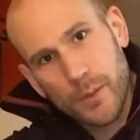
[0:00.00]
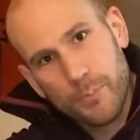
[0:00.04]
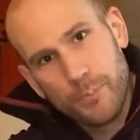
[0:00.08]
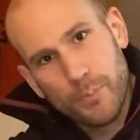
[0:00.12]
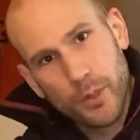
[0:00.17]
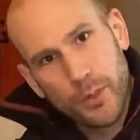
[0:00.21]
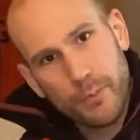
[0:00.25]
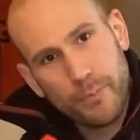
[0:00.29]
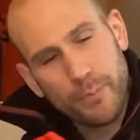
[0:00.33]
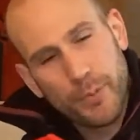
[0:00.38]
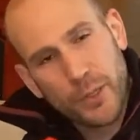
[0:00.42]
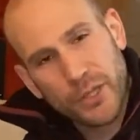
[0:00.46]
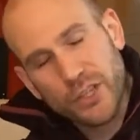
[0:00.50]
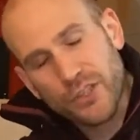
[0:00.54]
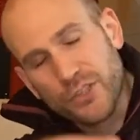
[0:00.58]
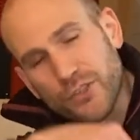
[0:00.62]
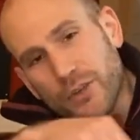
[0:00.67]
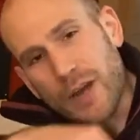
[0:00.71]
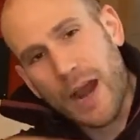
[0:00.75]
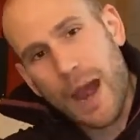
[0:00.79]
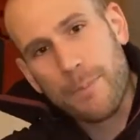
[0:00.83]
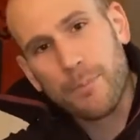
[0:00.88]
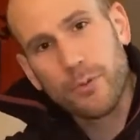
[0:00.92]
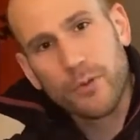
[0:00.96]
put the
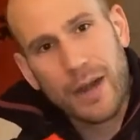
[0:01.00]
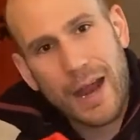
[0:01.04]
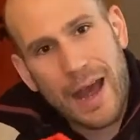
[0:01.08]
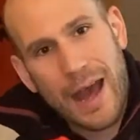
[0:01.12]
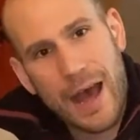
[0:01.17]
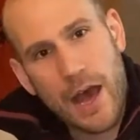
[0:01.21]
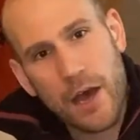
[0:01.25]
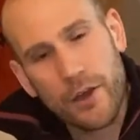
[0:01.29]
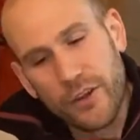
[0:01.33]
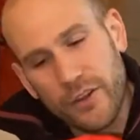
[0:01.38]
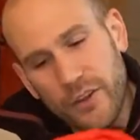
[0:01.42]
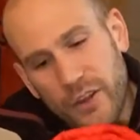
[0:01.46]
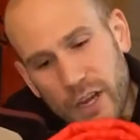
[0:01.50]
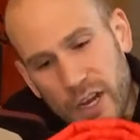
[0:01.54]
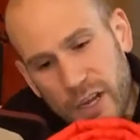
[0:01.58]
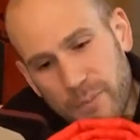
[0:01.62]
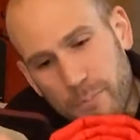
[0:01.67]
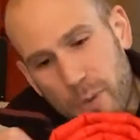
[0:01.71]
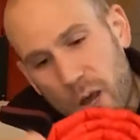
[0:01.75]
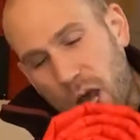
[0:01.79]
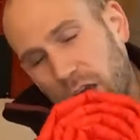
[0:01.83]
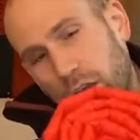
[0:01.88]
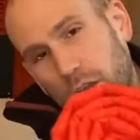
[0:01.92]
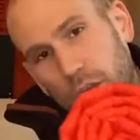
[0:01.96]
strap around, and then I
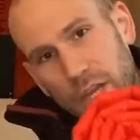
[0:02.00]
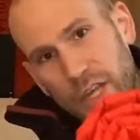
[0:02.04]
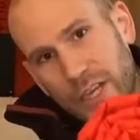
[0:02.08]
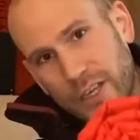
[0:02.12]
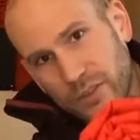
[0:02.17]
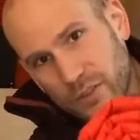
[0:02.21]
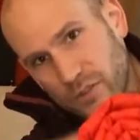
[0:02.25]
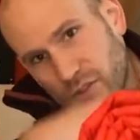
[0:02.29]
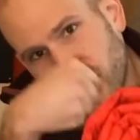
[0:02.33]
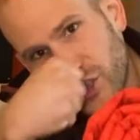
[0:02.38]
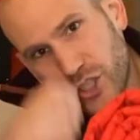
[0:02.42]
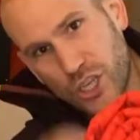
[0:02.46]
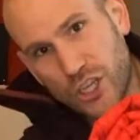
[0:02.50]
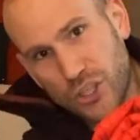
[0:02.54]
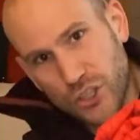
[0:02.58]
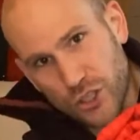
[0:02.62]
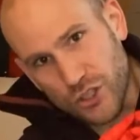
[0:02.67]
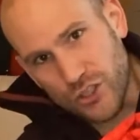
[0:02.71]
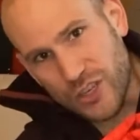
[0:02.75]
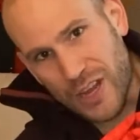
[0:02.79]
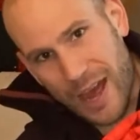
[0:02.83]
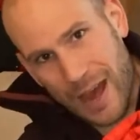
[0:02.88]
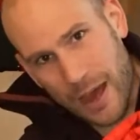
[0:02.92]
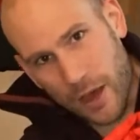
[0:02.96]
buckle it and cinch
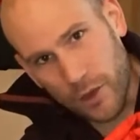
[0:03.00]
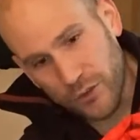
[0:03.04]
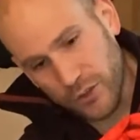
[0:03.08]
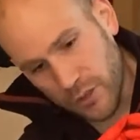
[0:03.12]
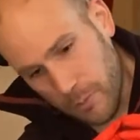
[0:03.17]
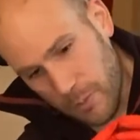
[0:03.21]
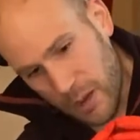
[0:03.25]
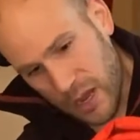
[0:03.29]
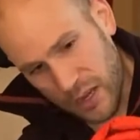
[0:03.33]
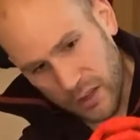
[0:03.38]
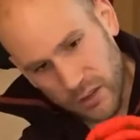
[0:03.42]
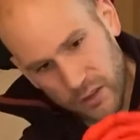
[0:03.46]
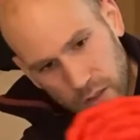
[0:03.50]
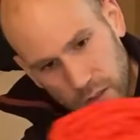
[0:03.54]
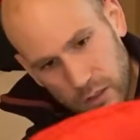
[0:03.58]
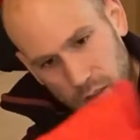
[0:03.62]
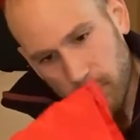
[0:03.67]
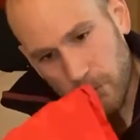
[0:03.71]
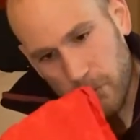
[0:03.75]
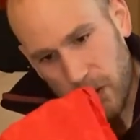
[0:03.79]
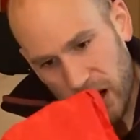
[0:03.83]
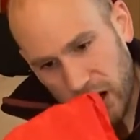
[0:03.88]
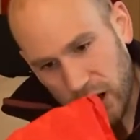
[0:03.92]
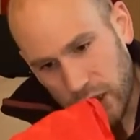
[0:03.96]
it down to make
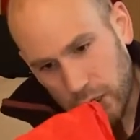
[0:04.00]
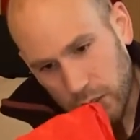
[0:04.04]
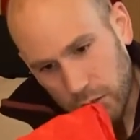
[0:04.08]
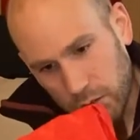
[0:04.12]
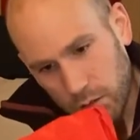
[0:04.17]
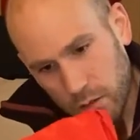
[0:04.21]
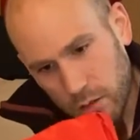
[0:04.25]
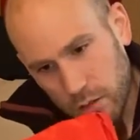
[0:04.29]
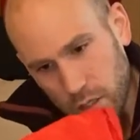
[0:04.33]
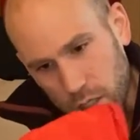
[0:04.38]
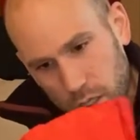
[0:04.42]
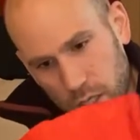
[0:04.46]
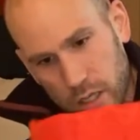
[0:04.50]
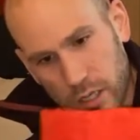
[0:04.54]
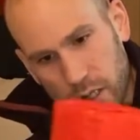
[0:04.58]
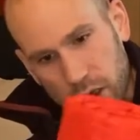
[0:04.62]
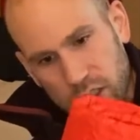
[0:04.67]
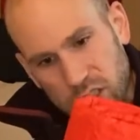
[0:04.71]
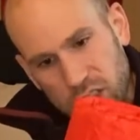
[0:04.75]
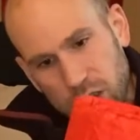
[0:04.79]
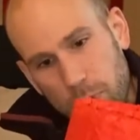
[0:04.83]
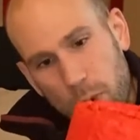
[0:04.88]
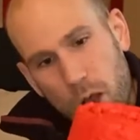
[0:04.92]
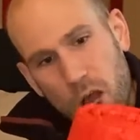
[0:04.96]
it
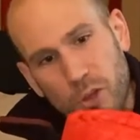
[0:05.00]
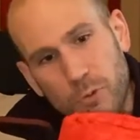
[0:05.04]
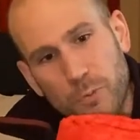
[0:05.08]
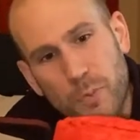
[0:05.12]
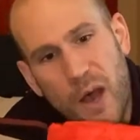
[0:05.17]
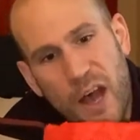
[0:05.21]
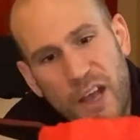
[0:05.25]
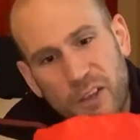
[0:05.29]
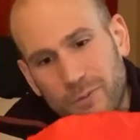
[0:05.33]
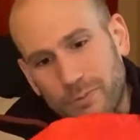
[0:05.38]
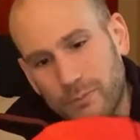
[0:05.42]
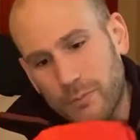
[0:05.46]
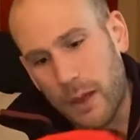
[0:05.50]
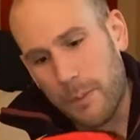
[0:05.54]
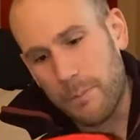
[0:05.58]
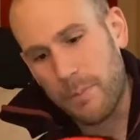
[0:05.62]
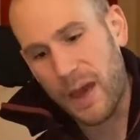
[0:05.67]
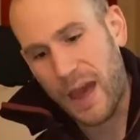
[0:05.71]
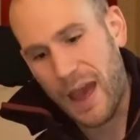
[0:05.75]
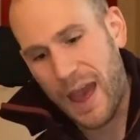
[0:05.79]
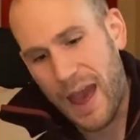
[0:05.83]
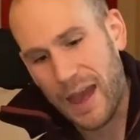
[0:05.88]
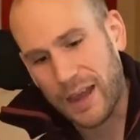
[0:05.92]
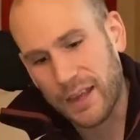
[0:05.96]
as small as possible in my
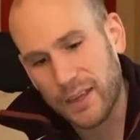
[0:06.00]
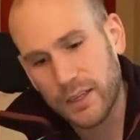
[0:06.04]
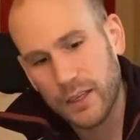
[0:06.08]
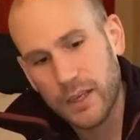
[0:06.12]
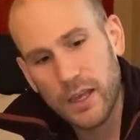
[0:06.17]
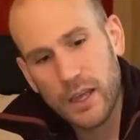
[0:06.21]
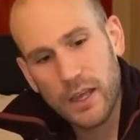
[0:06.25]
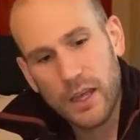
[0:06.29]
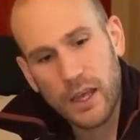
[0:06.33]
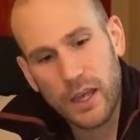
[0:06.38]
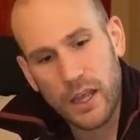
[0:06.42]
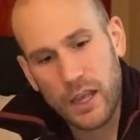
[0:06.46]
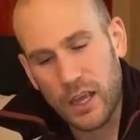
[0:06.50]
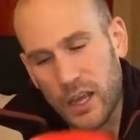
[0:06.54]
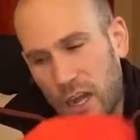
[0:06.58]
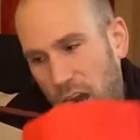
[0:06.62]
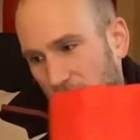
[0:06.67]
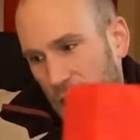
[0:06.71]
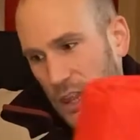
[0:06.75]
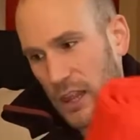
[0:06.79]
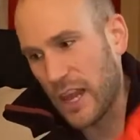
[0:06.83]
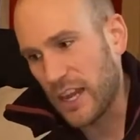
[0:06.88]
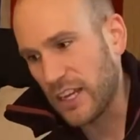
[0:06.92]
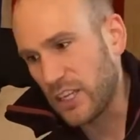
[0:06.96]
pack. and
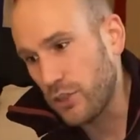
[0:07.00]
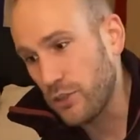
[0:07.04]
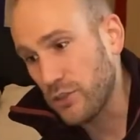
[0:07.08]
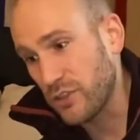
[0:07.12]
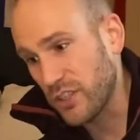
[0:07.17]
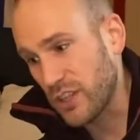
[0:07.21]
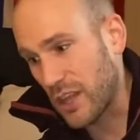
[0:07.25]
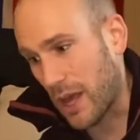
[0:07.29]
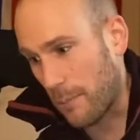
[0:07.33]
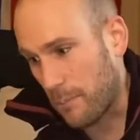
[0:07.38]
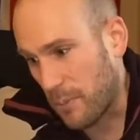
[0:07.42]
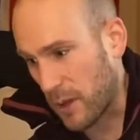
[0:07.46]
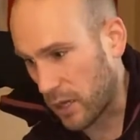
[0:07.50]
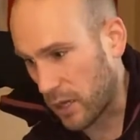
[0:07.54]
I like using that